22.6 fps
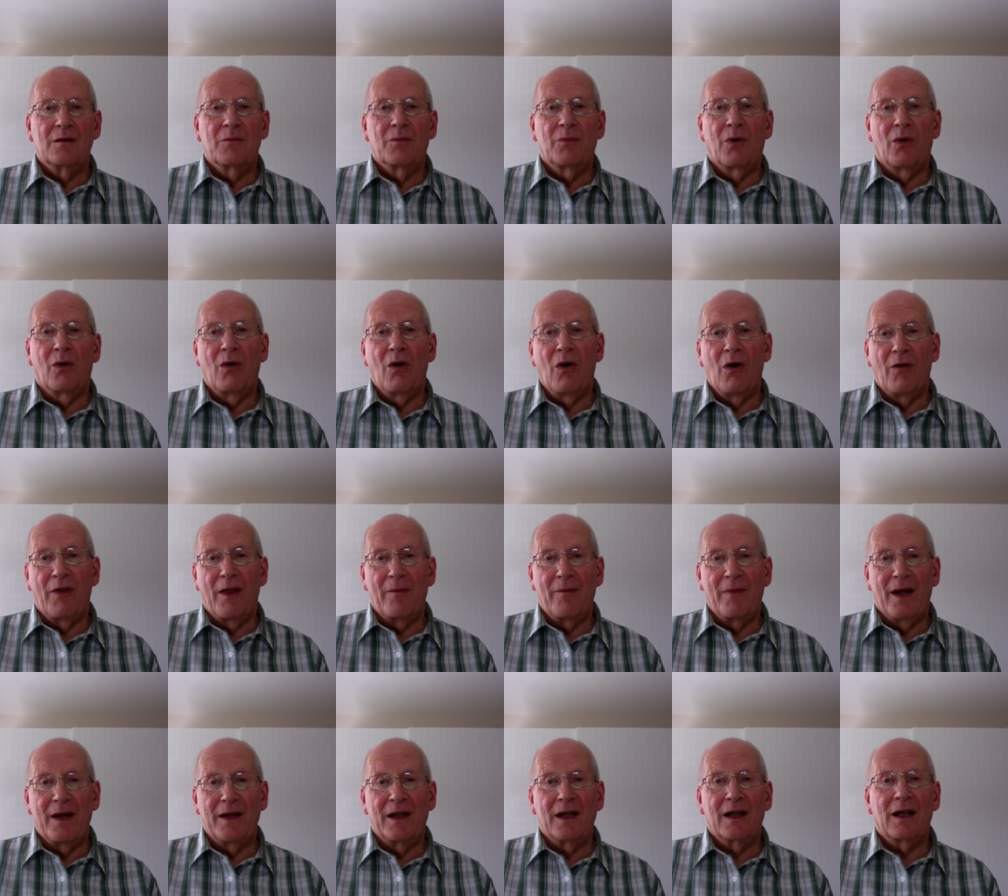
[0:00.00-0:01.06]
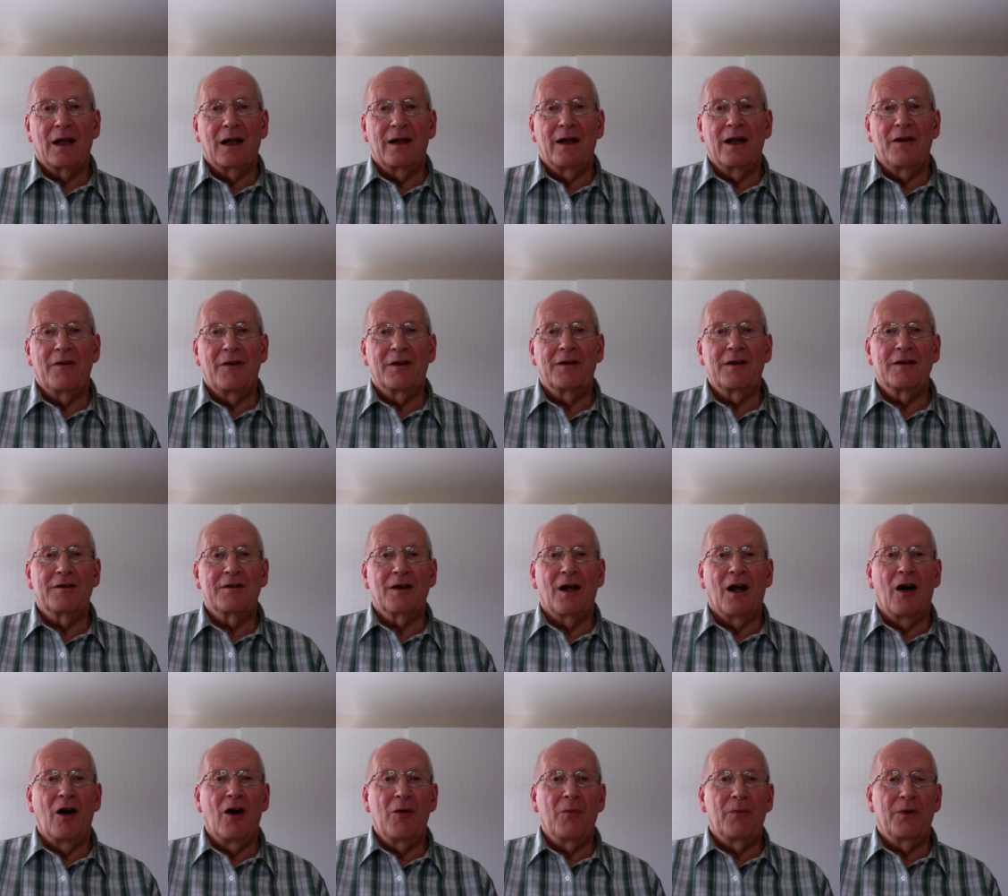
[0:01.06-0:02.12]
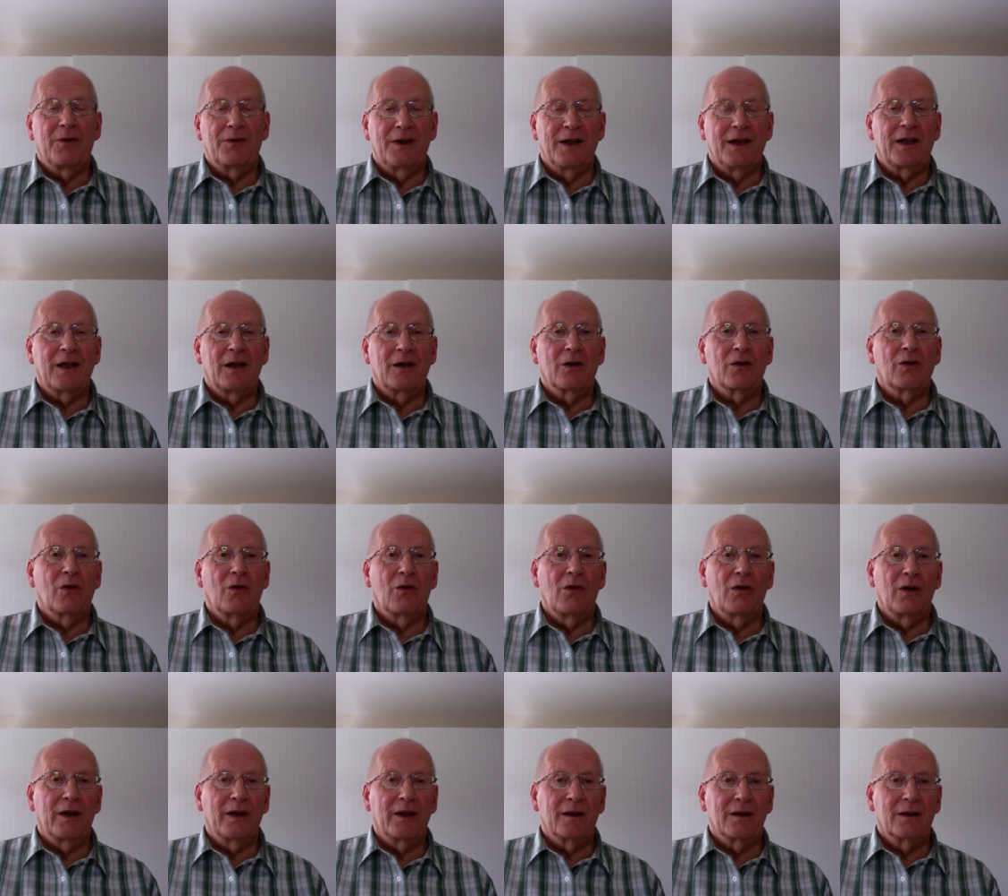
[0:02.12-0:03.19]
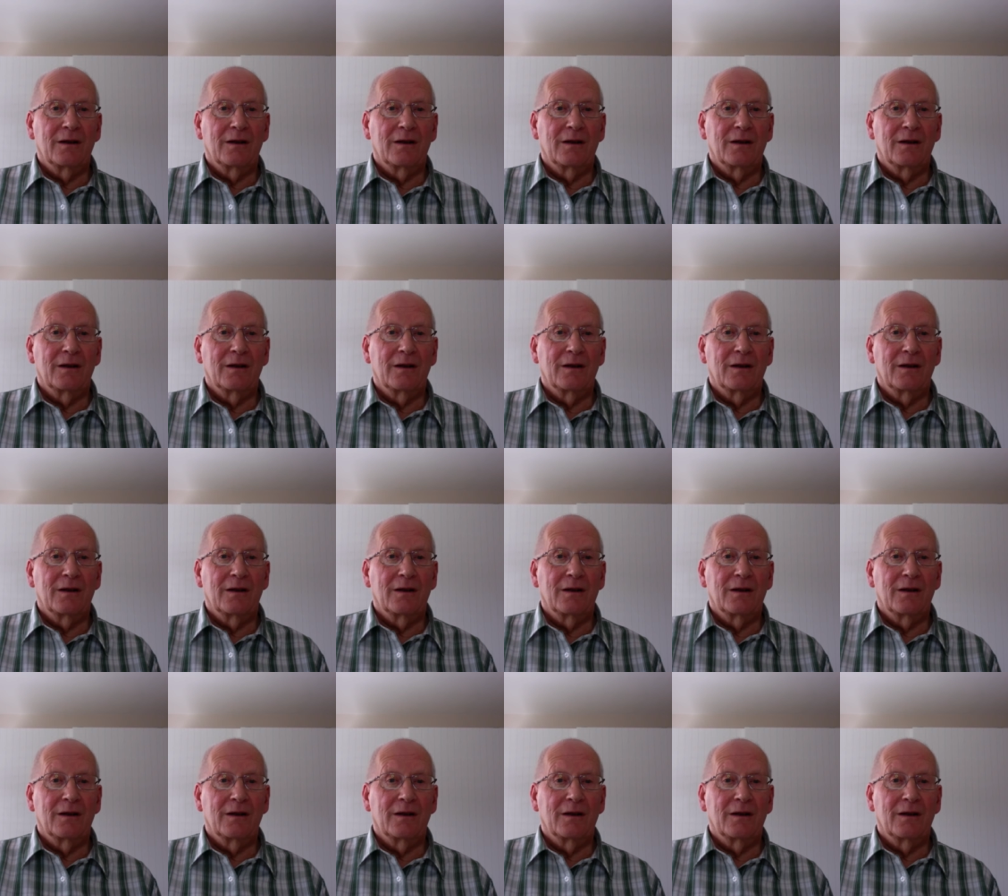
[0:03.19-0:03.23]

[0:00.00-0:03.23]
Paul then made it clear that his own particular calling